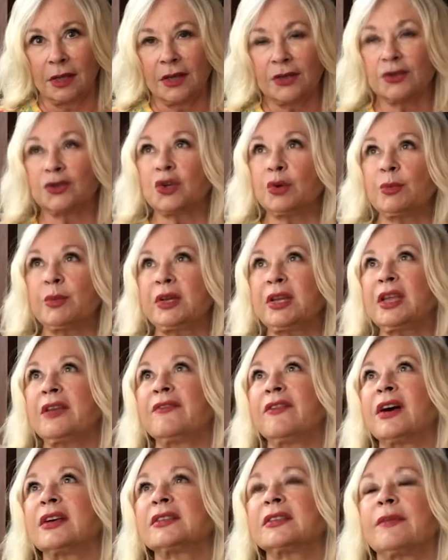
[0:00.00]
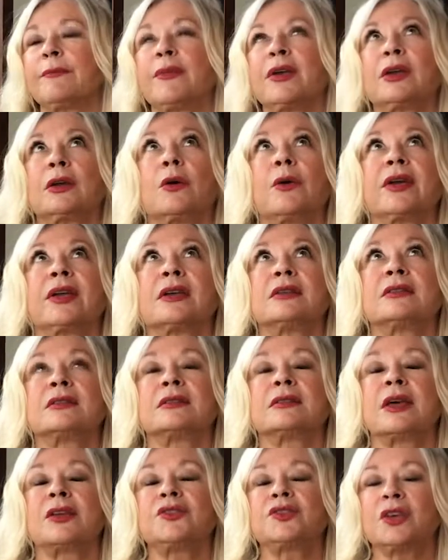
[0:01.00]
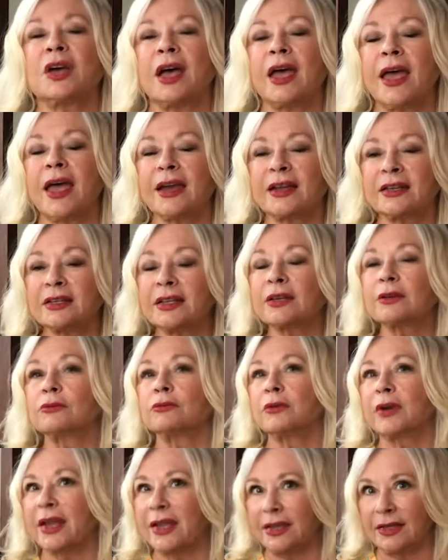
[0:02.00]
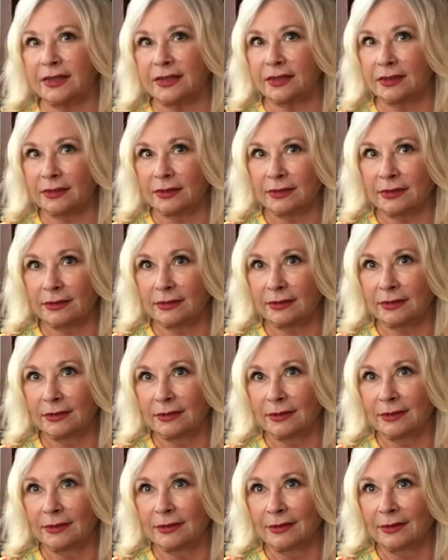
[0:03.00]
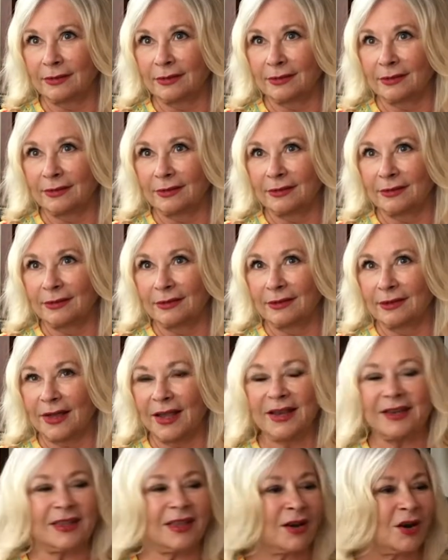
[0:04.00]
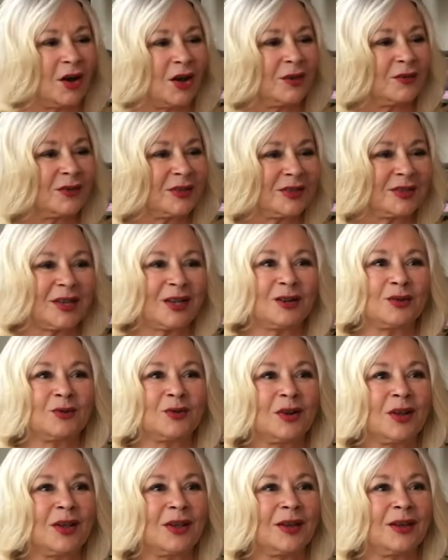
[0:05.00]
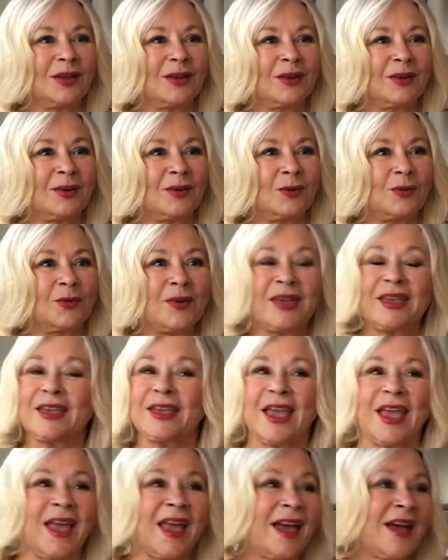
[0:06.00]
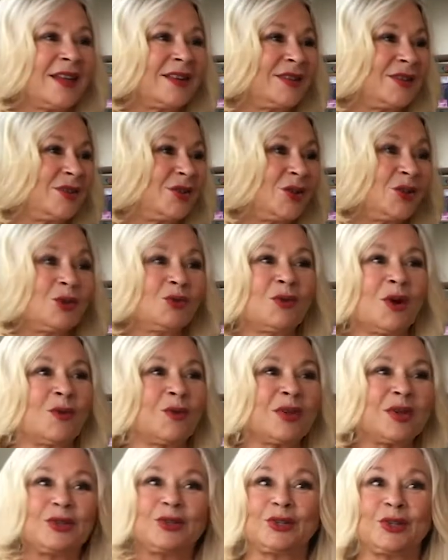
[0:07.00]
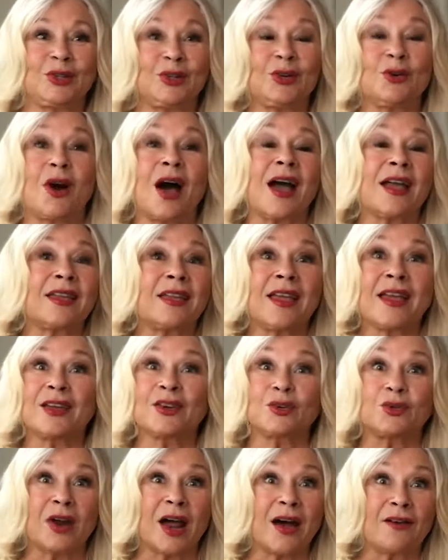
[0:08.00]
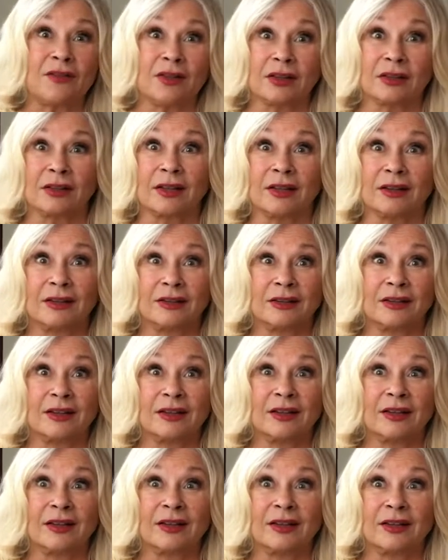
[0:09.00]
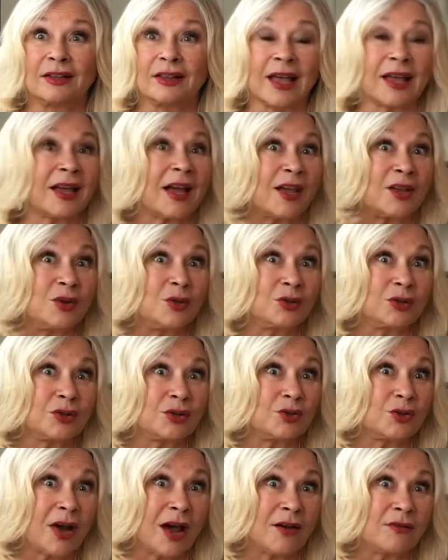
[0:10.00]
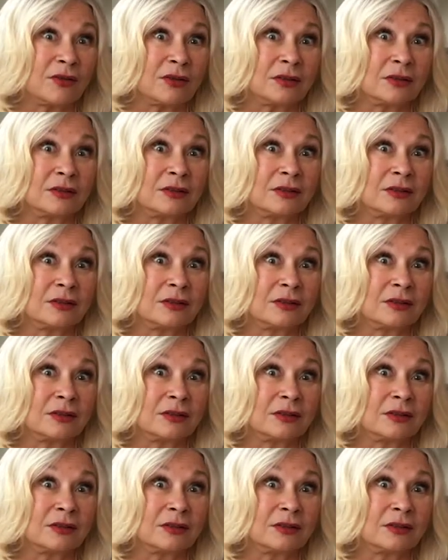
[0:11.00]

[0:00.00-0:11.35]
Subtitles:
So many of us have been going at such a hectic rate, and then all of a sudden we can't do what we used to do. I can't travel like I used to travel.